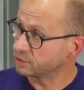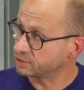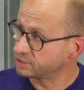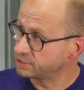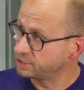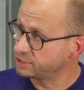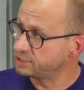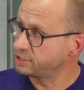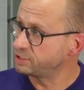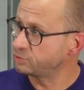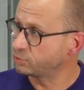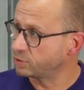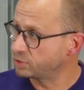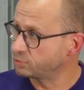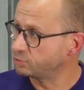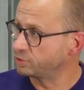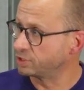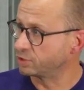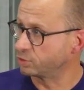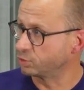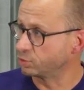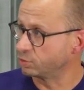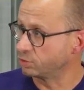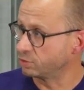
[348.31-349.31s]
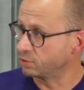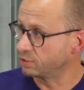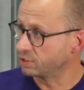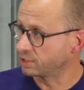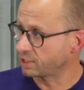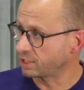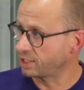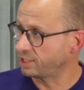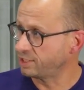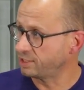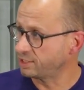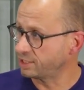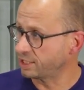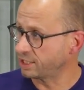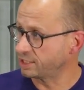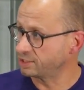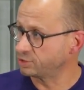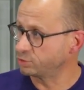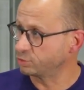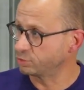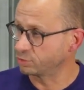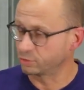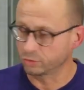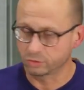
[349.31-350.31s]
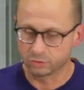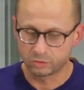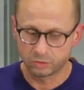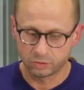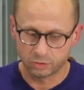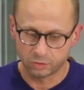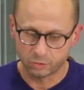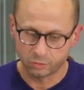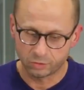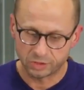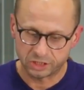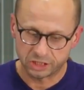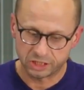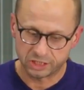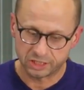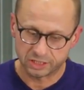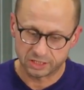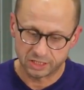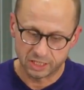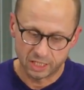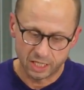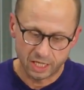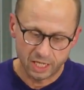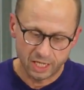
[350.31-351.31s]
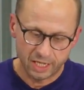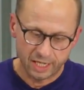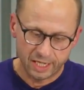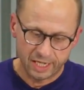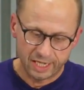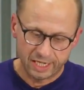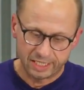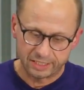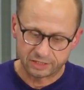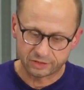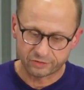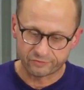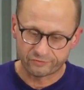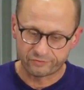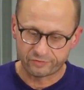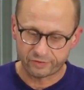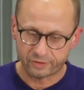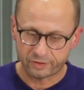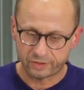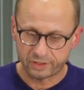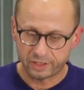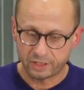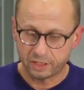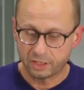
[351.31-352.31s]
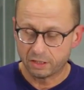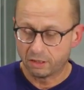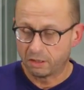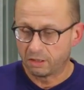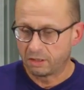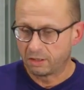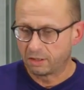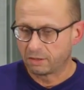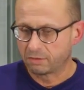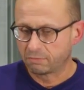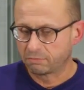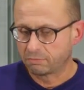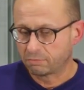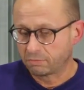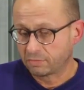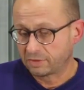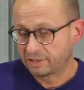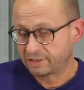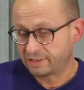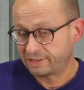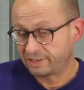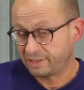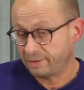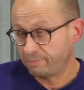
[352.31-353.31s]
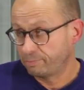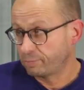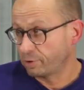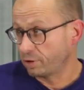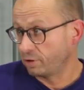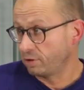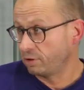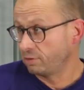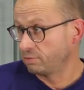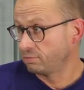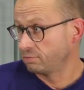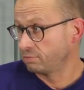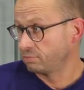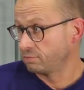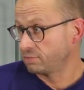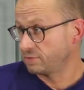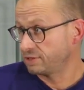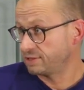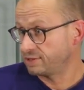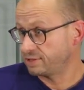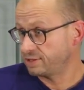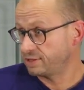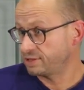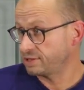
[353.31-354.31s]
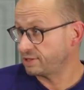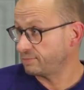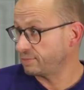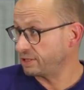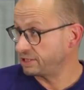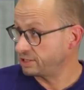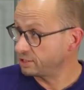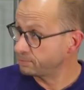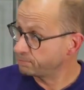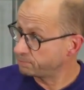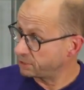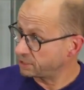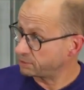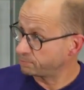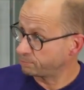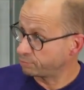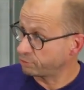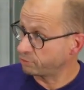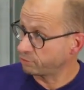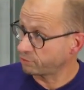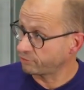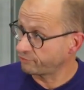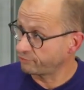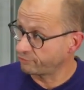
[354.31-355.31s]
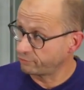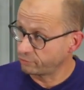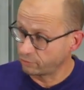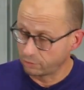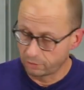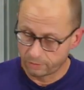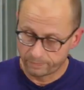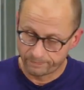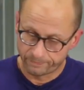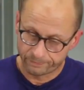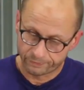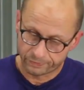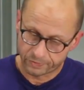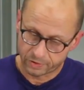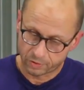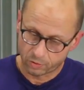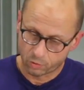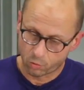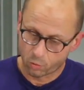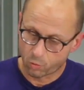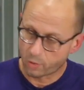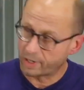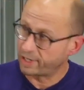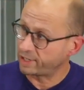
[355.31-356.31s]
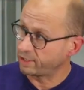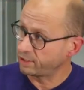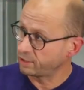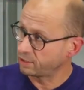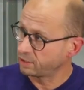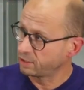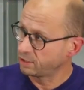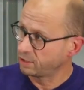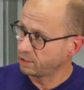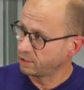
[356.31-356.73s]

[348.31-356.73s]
And this is what we call clean as you code, which is, it's a very simple, systematic, but powerful way